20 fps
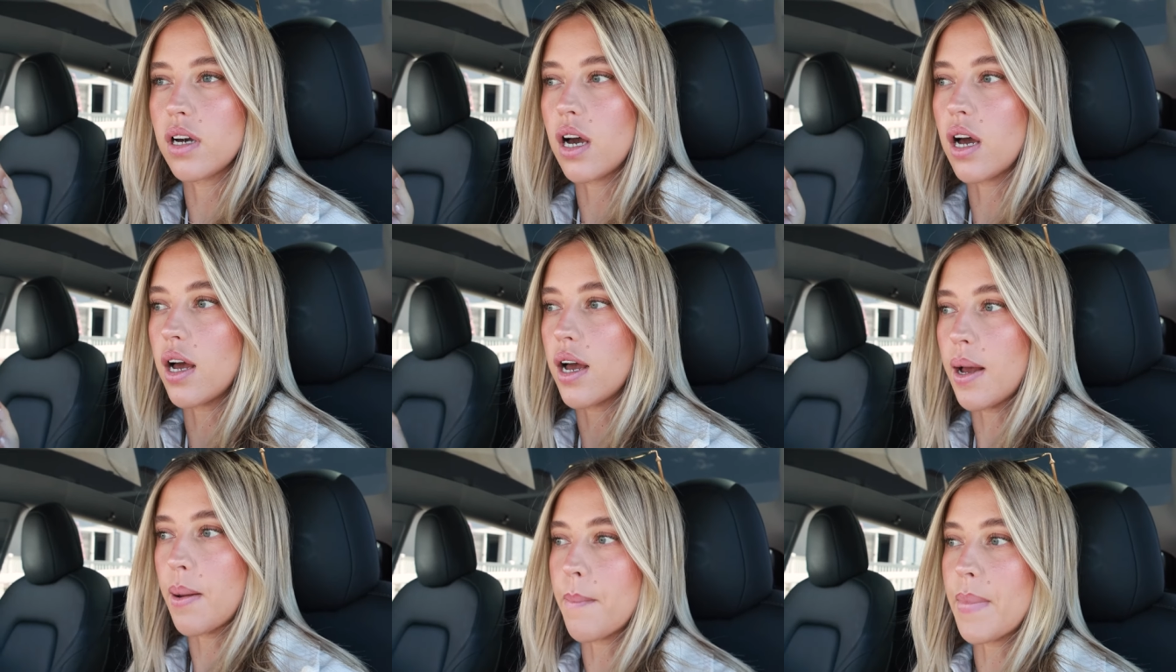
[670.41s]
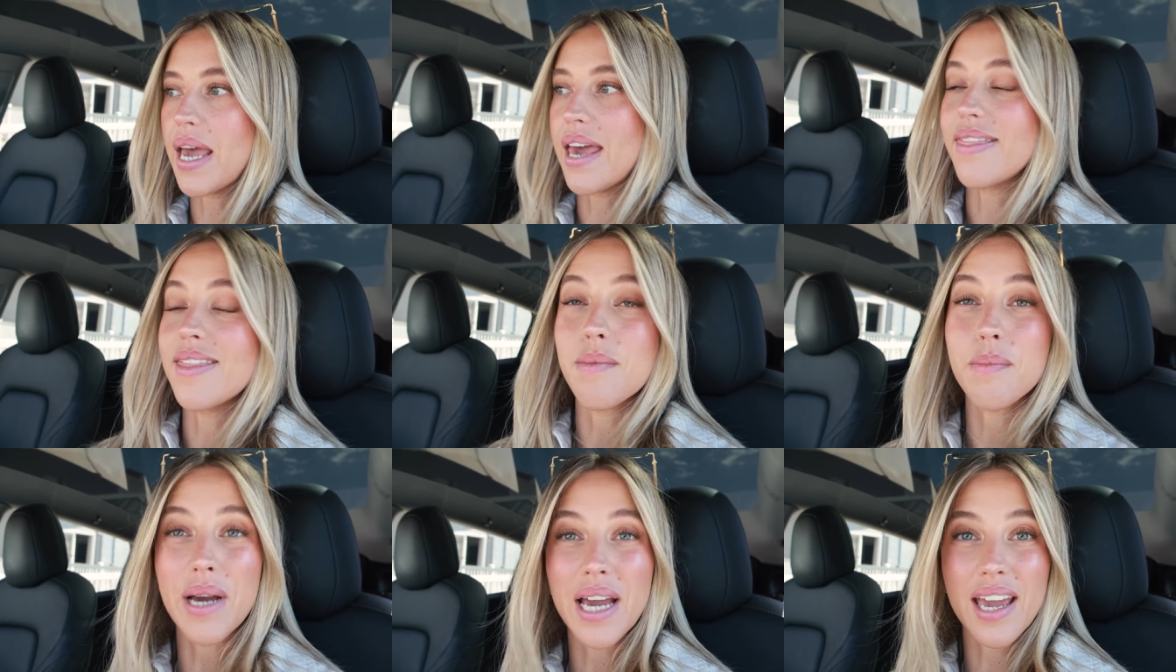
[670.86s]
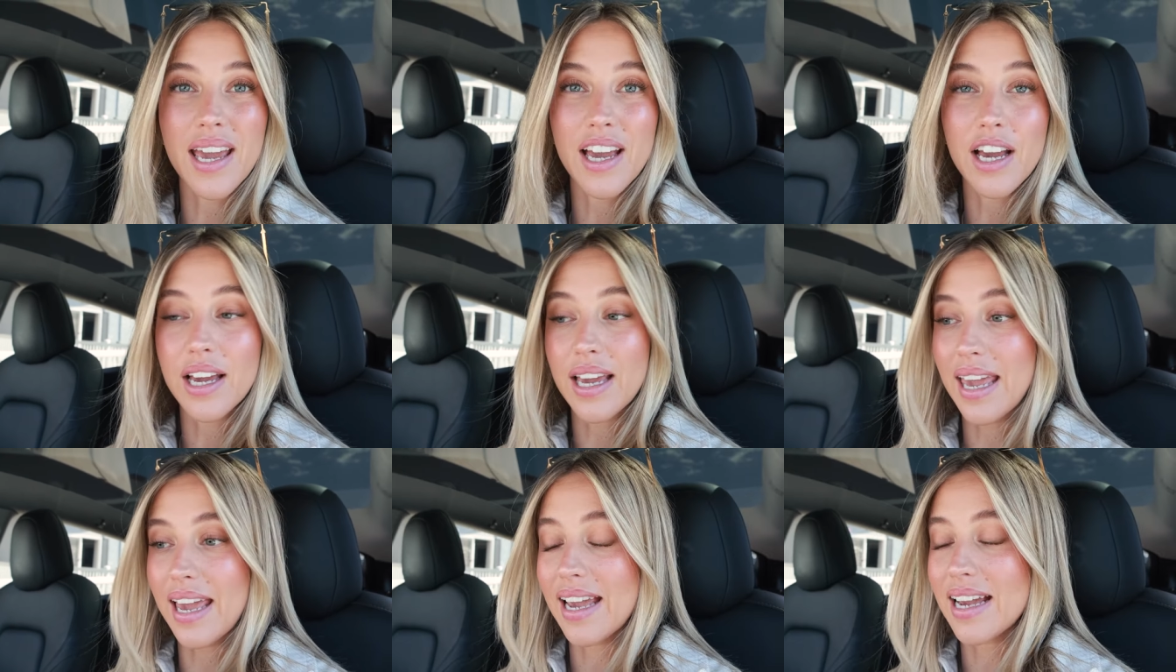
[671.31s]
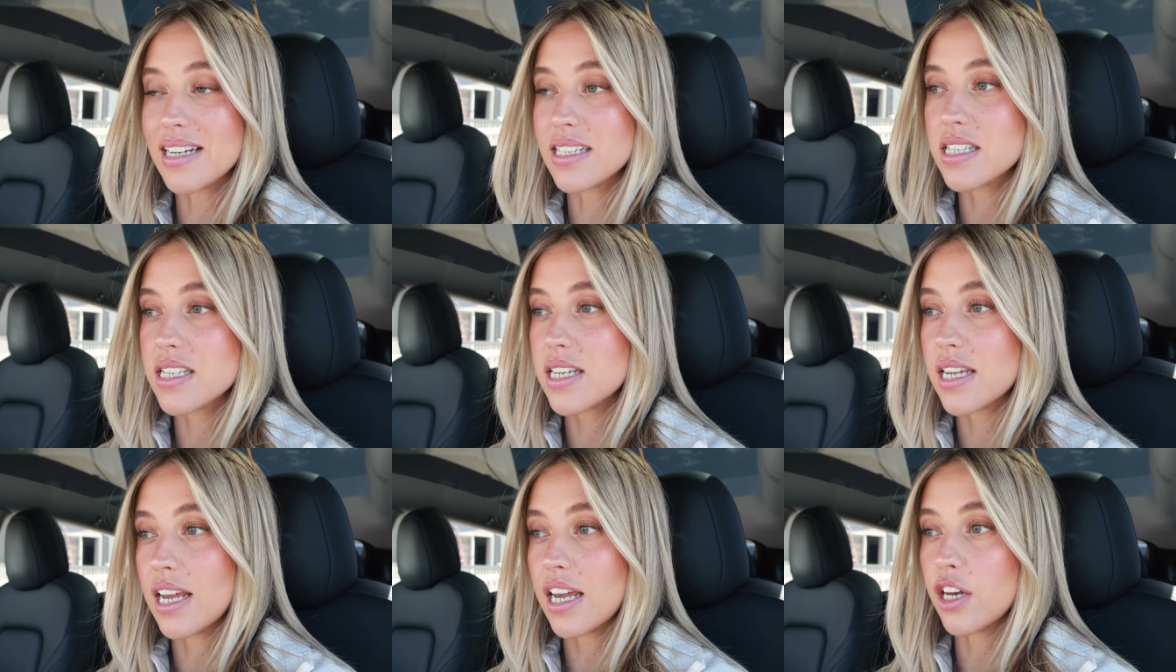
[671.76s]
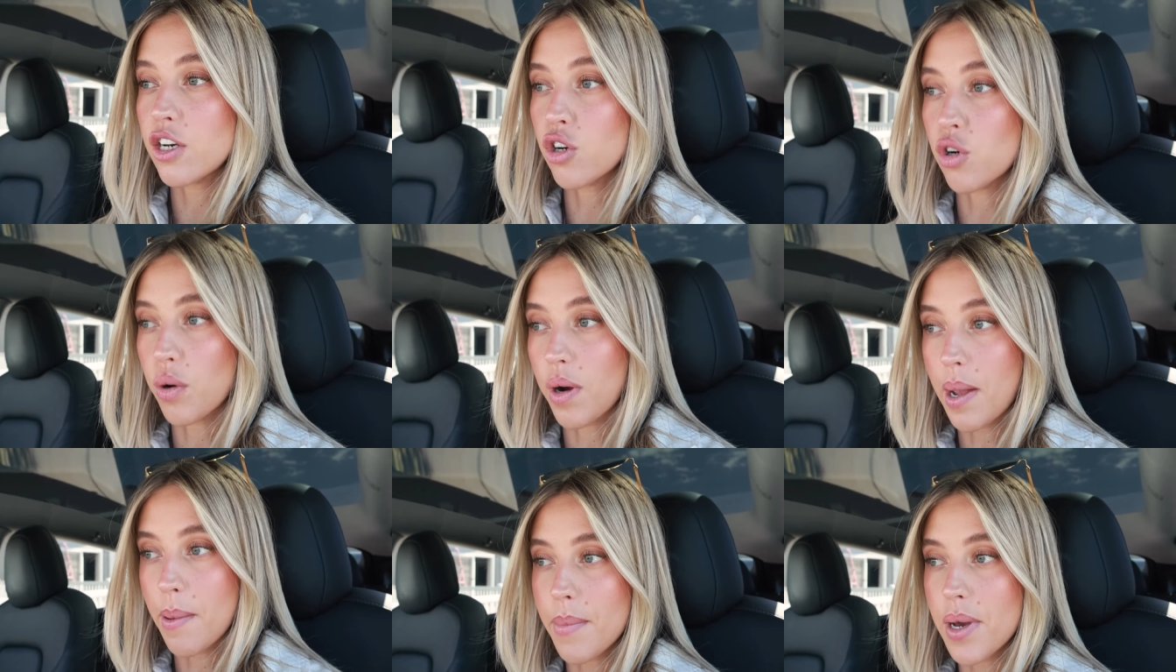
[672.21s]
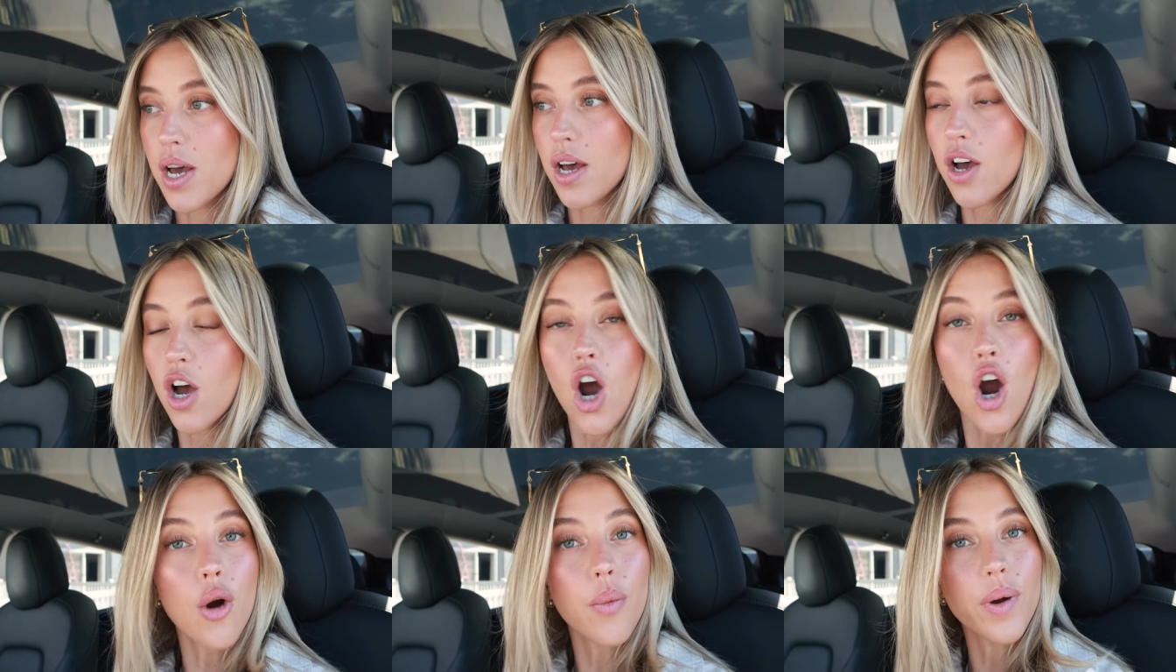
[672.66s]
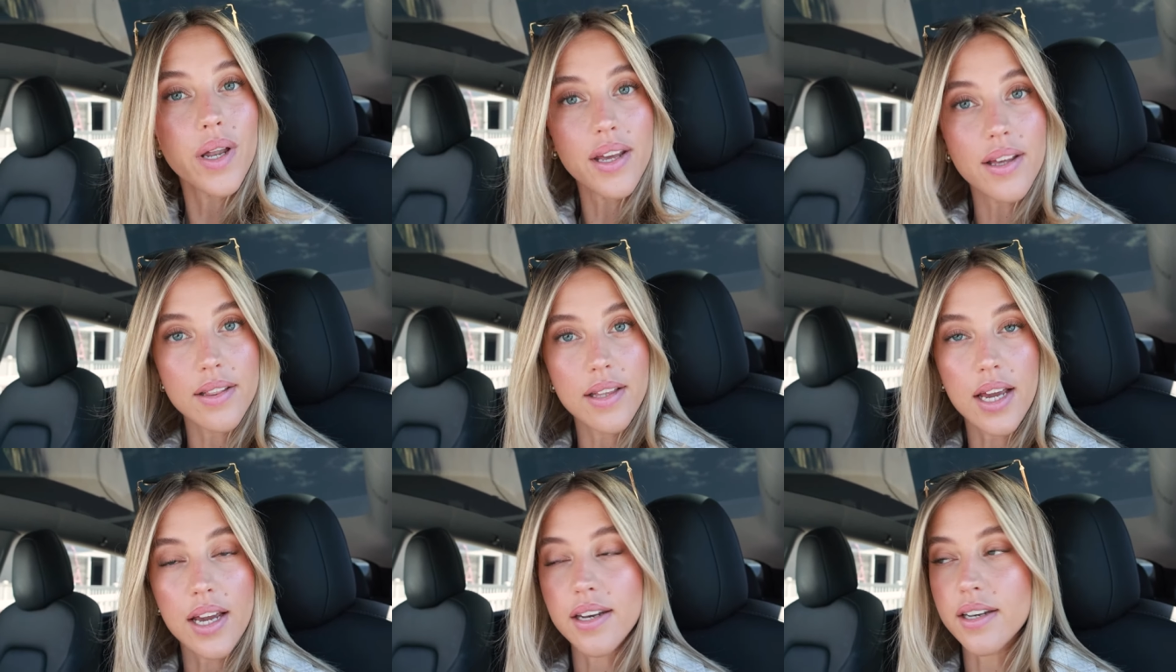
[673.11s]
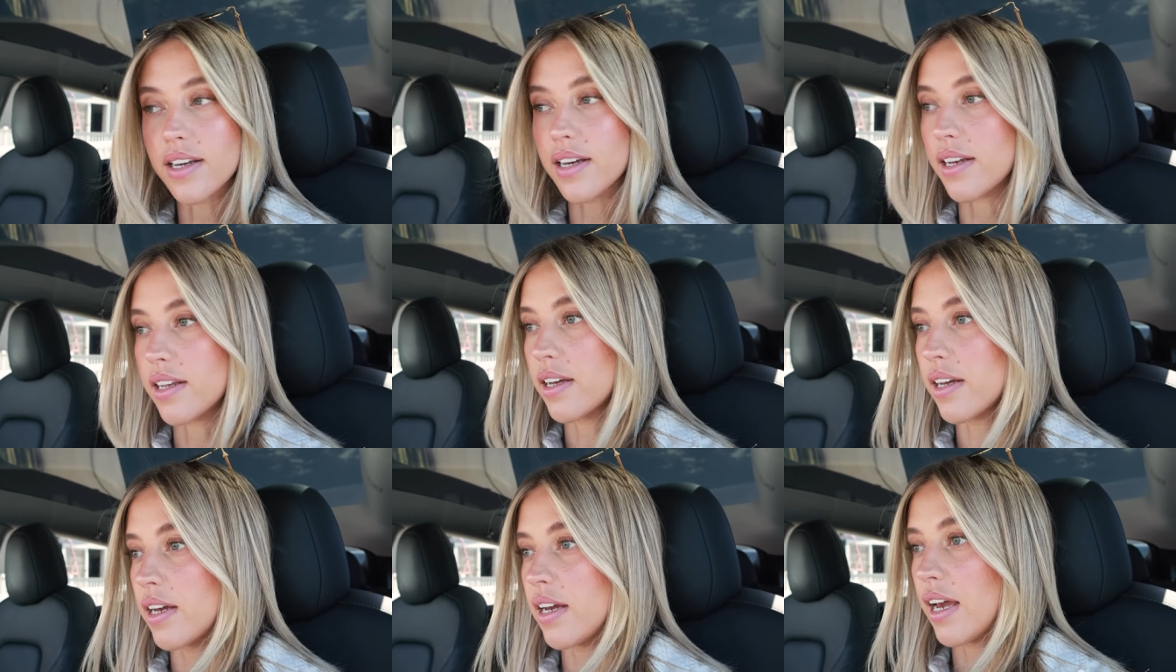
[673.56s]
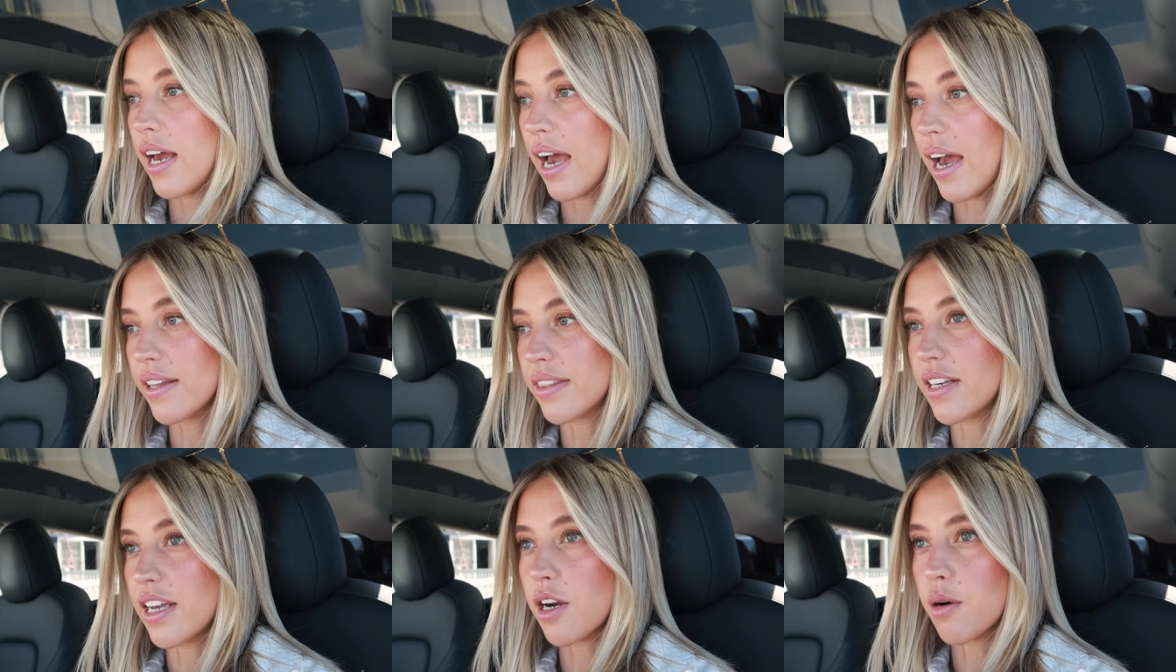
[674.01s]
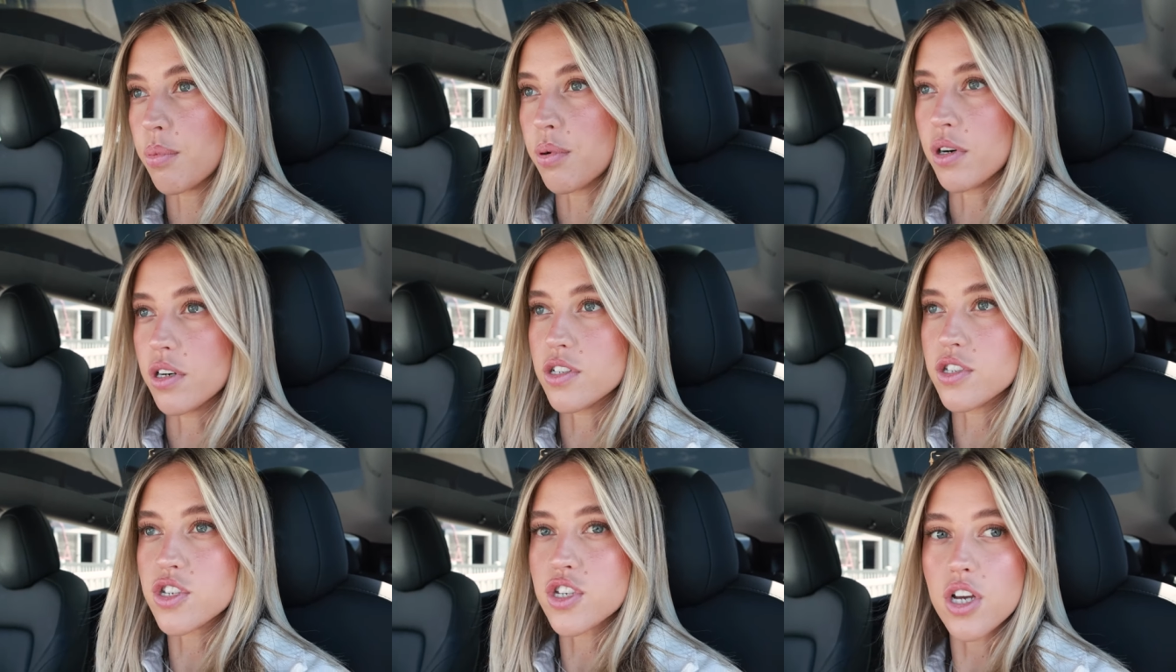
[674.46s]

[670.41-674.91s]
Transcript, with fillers: Um, and then my aunt and grandma already landed at the airport,